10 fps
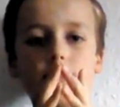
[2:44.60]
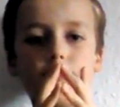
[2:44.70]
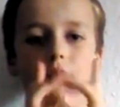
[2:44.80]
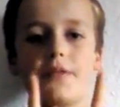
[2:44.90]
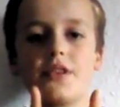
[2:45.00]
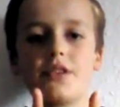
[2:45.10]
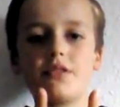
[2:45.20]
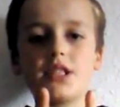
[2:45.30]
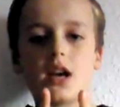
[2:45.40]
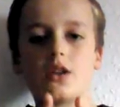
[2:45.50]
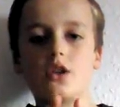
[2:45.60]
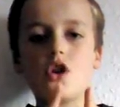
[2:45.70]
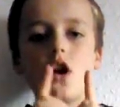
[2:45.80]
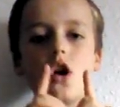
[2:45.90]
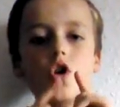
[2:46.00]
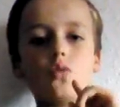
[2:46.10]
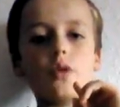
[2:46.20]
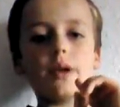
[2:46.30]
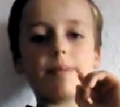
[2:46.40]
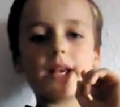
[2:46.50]
Bradford are in second, who
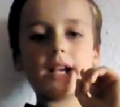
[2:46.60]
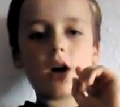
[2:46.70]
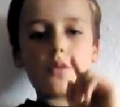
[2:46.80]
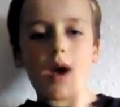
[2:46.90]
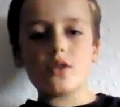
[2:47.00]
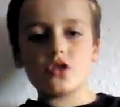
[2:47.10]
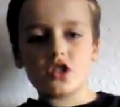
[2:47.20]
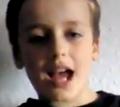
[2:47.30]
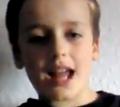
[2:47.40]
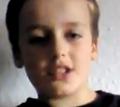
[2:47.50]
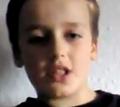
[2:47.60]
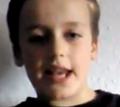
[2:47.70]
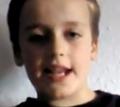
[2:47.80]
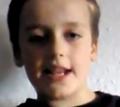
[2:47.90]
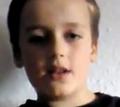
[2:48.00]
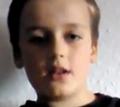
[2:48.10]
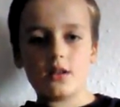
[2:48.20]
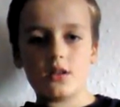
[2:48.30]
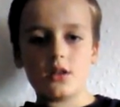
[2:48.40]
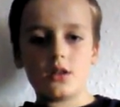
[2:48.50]
we're playing away on Saturday,
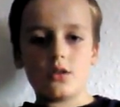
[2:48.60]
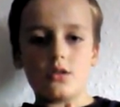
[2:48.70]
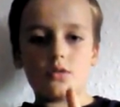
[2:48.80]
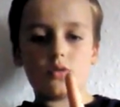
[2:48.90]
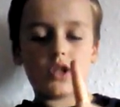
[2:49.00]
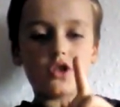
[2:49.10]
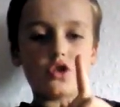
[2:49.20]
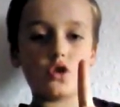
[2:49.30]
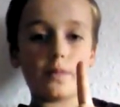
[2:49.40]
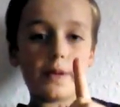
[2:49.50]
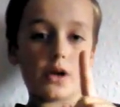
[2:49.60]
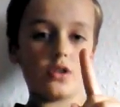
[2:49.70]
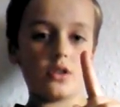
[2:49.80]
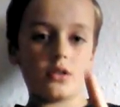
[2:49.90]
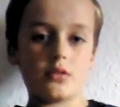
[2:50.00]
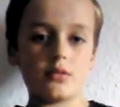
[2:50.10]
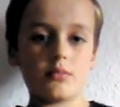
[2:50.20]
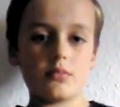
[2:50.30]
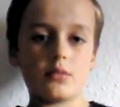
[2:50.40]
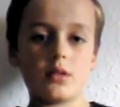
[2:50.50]
which should be good.
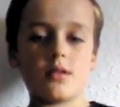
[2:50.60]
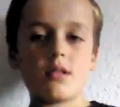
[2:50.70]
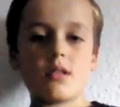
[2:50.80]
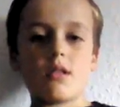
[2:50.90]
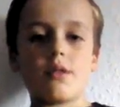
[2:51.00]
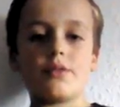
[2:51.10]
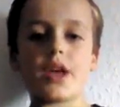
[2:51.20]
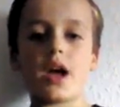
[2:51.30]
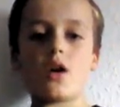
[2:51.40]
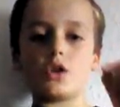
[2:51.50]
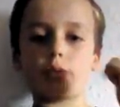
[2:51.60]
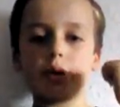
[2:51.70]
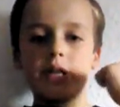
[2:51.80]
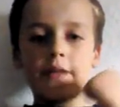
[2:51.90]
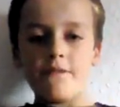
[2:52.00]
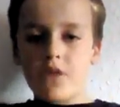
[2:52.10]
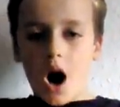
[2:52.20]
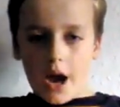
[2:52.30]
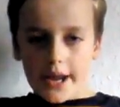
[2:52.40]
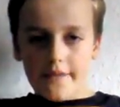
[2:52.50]
They're on 25.